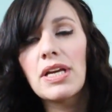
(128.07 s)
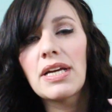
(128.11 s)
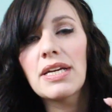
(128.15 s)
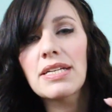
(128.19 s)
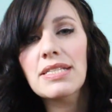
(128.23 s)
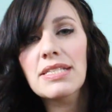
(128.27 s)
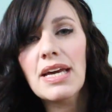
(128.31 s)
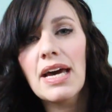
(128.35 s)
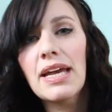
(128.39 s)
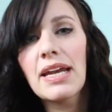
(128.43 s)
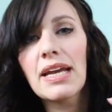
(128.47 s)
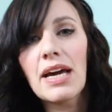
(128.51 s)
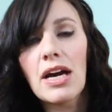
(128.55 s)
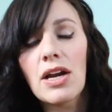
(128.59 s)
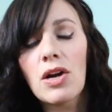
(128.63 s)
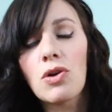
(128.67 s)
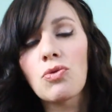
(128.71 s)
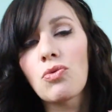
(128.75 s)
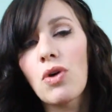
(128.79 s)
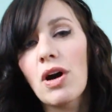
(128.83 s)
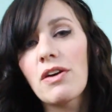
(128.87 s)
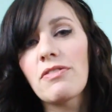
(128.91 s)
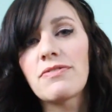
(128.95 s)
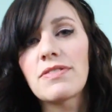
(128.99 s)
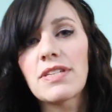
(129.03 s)
It's kind of got a
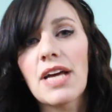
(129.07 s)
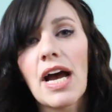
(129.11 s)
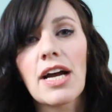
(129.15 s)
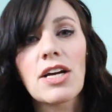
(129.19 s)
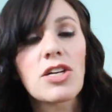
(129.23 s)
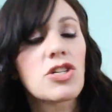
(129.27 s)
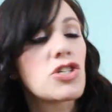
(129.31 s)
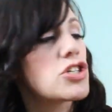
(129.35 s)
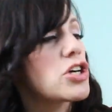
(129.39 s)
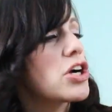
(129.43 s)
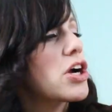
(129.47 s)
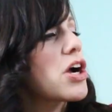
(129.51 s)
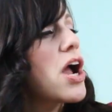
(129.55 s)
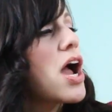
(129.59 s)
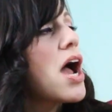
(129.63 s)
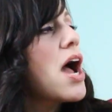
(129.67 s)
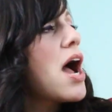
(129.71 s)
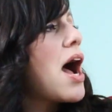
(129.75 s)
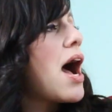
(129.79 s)
rough texture,